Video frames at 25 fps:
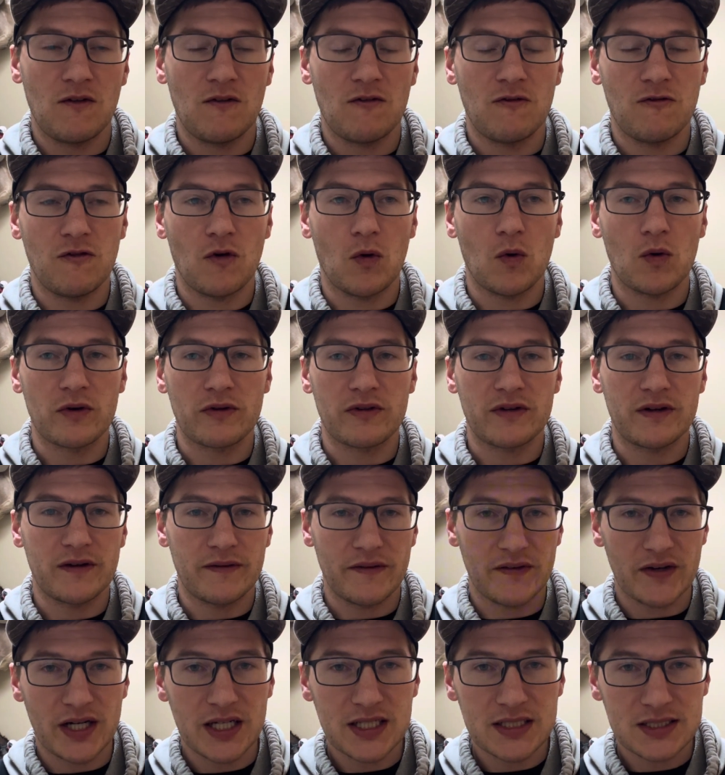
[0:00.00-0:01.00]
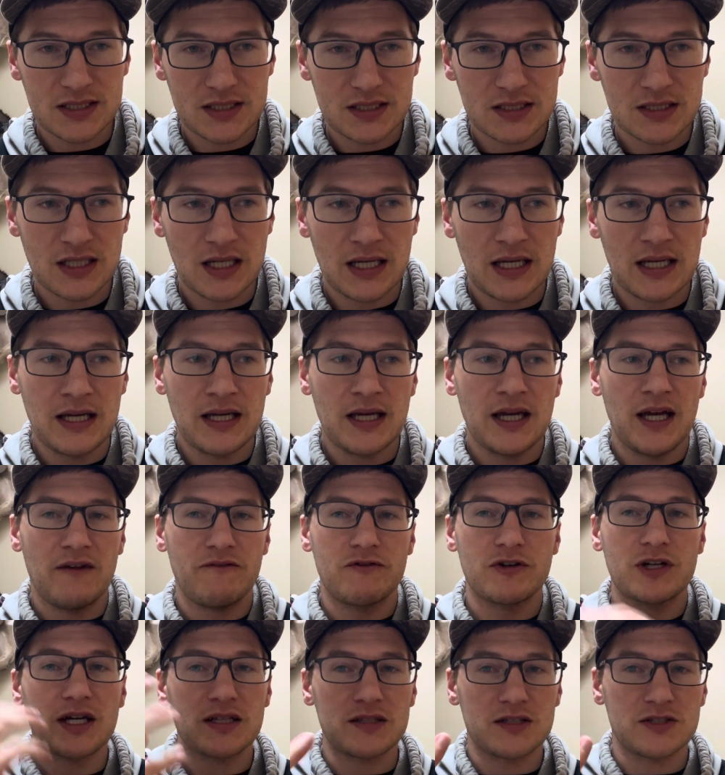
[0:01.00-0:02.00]
for the device.
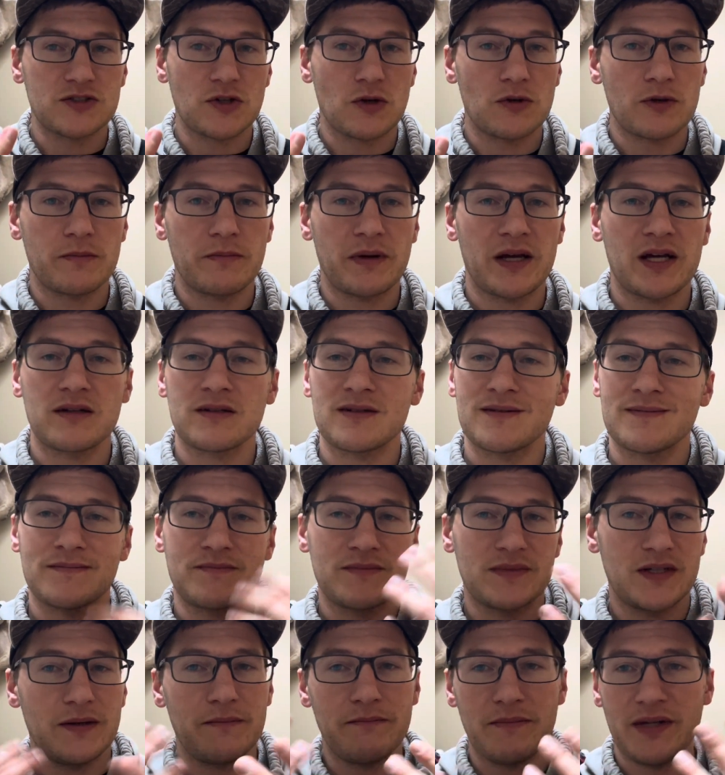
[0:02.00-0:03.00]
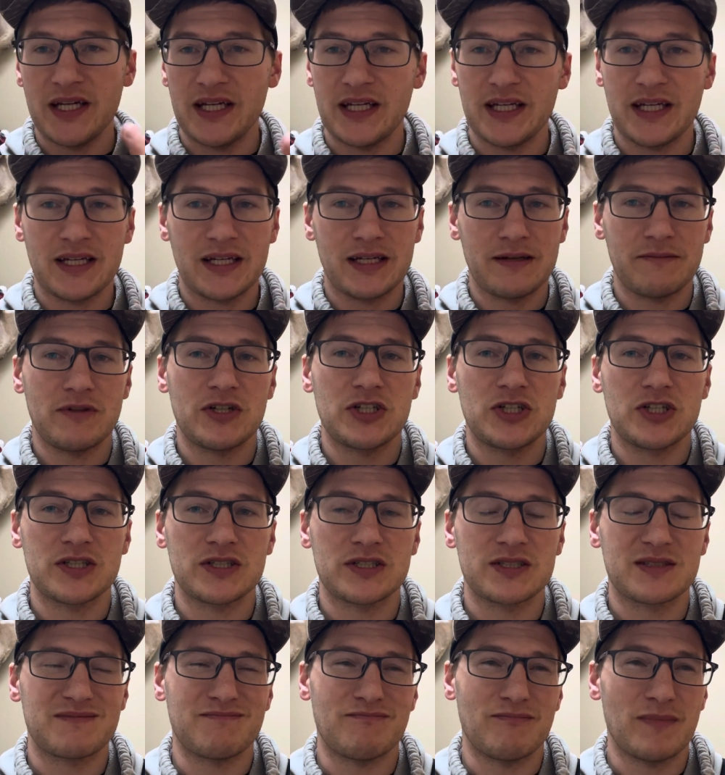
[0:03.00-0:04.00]
If you got the solar panel, immediate
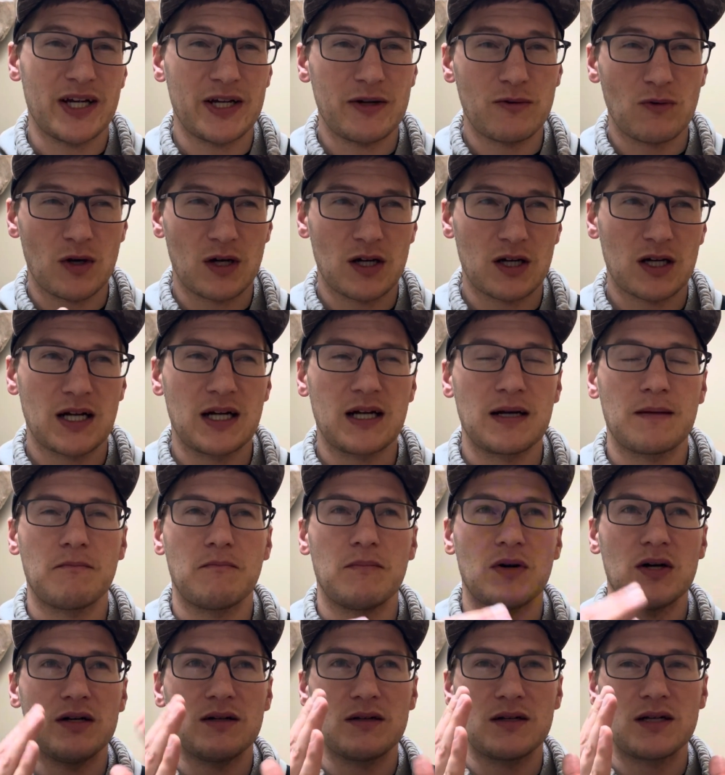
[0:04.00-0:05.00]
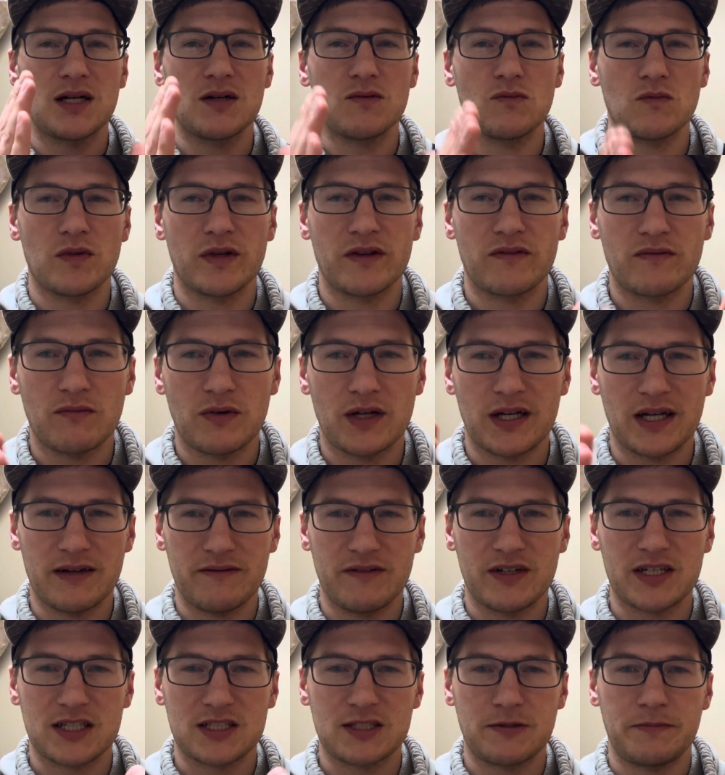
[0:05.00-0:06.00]
images might work, but with what
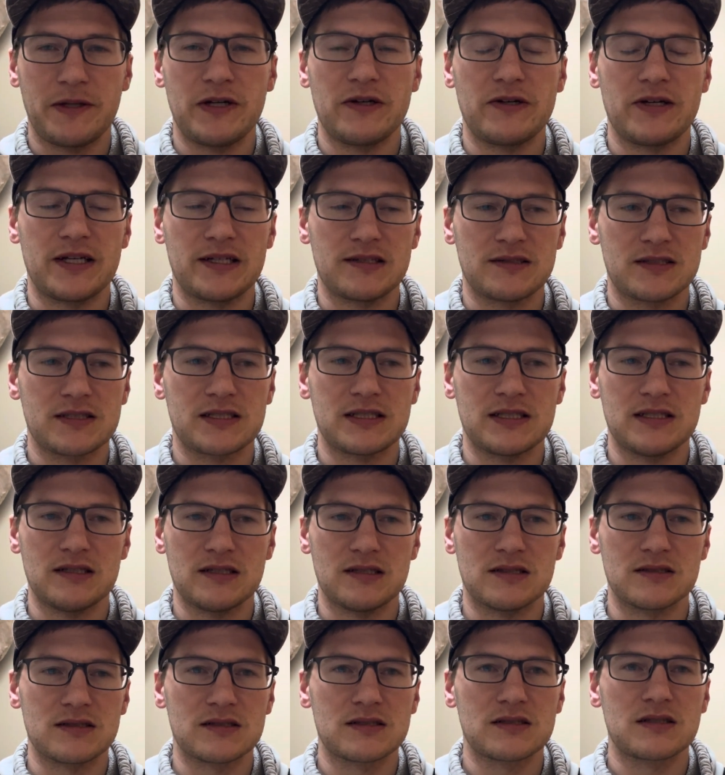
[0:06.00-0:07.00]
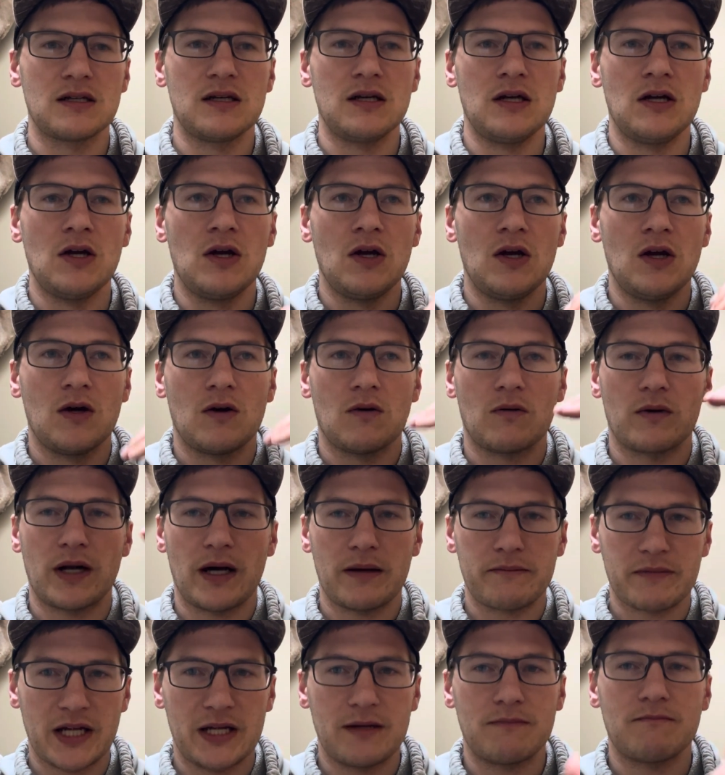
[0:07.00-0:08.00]
I've experienced is when
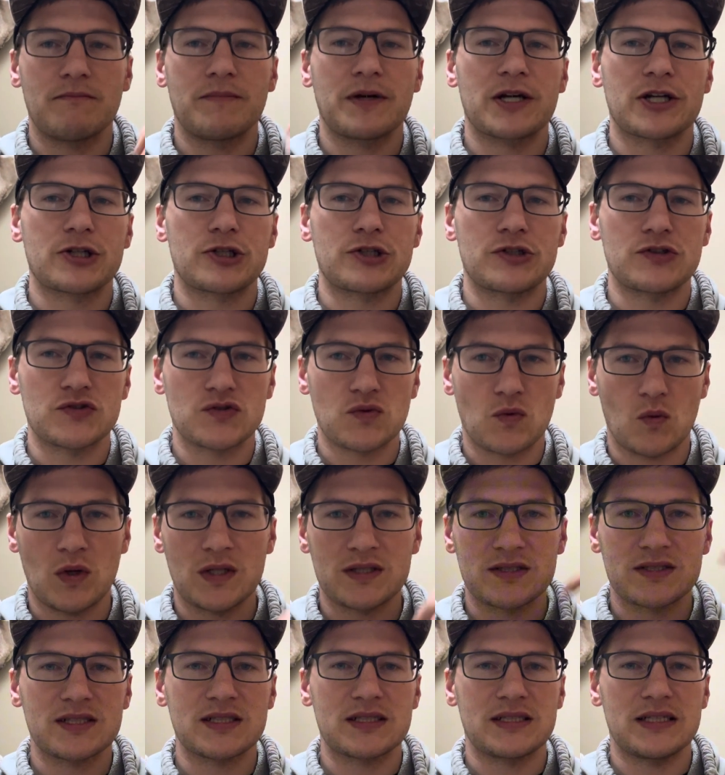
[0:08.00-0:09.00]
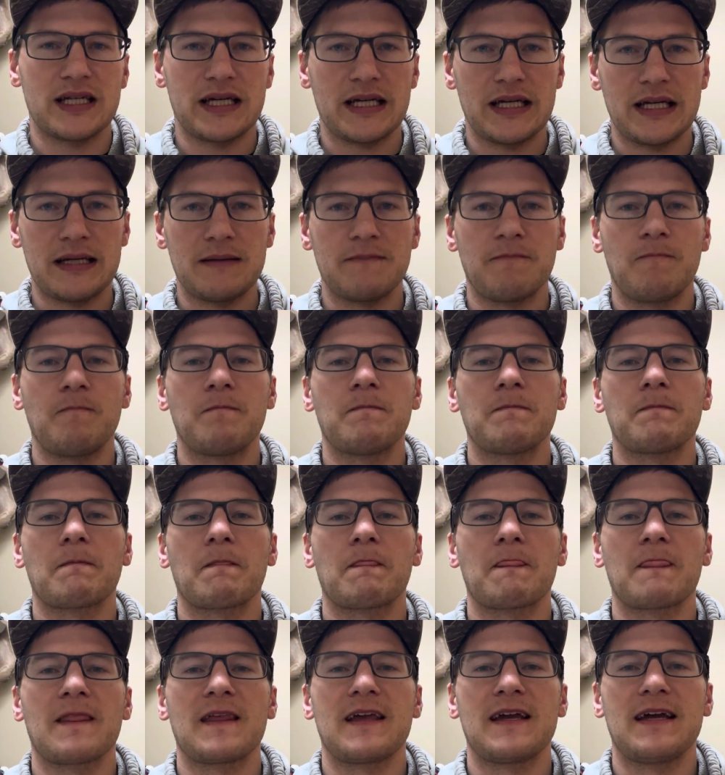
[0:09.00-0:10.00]
I'm getting pictures once a day
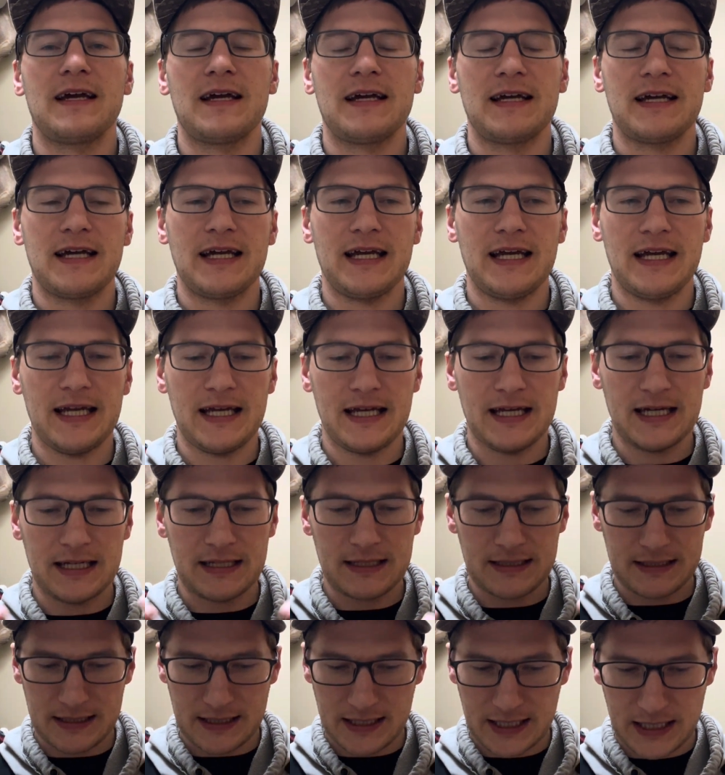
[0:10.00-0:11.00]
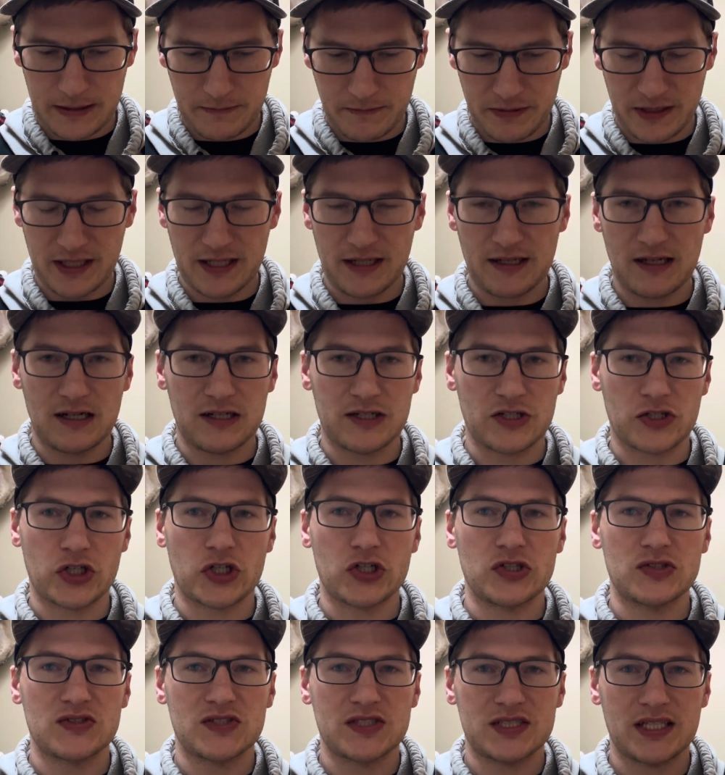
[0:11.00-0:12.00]
and keeping it on a
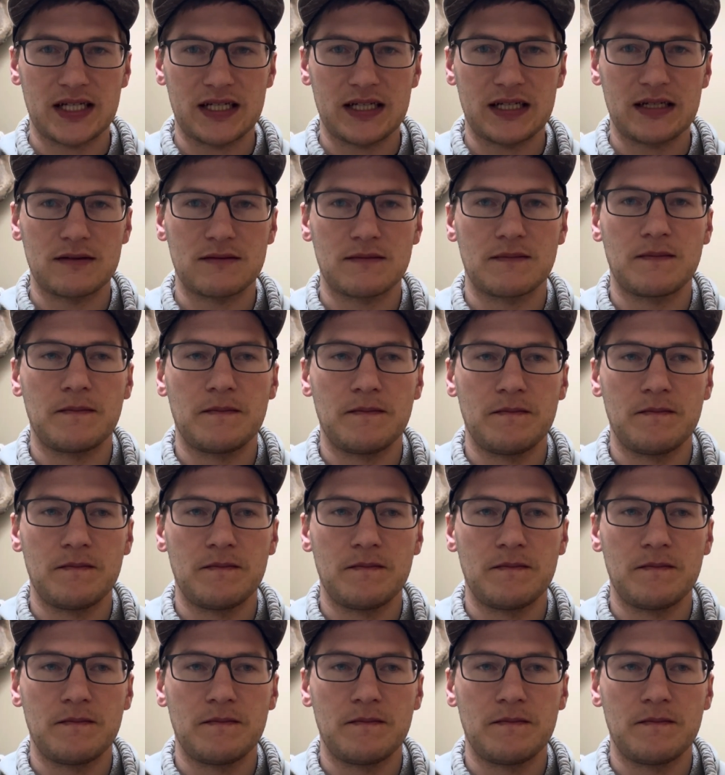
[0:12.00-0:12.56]
good setting,